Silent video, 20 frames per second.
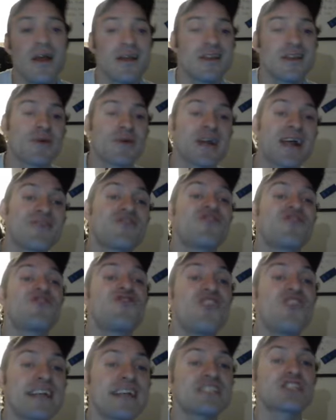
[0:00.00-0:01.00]
Then we're going to have
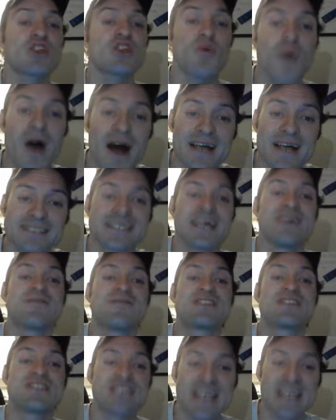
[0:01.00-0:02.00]
6 squads of
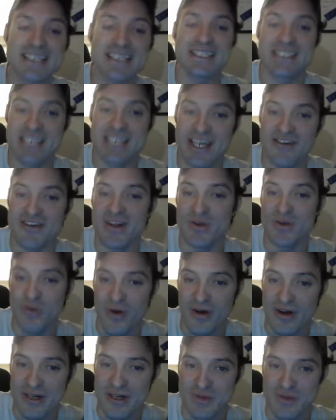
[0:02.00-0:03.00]
6 Tyranid
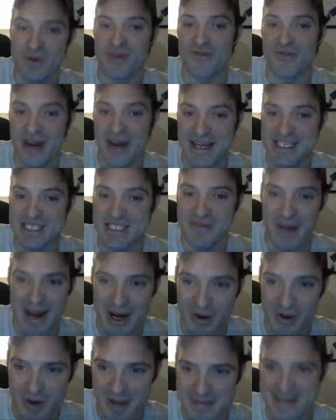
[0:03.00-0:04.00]
warriors with ranged
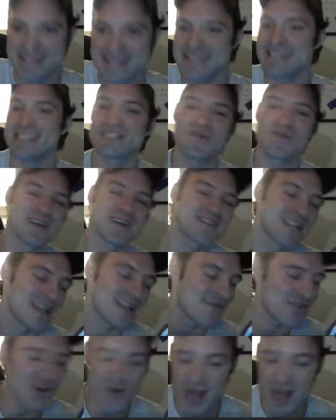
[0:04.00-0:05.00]
bioweapons. Each squad's going to
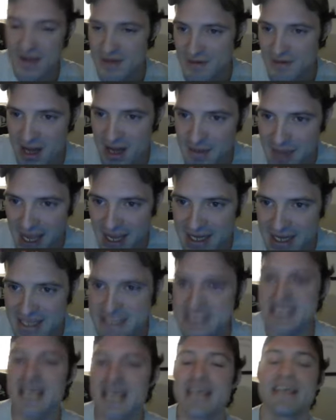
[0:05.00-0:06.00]
have 2 heavy venom
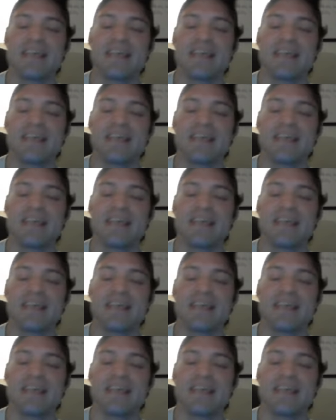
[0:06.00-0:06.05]
cannons.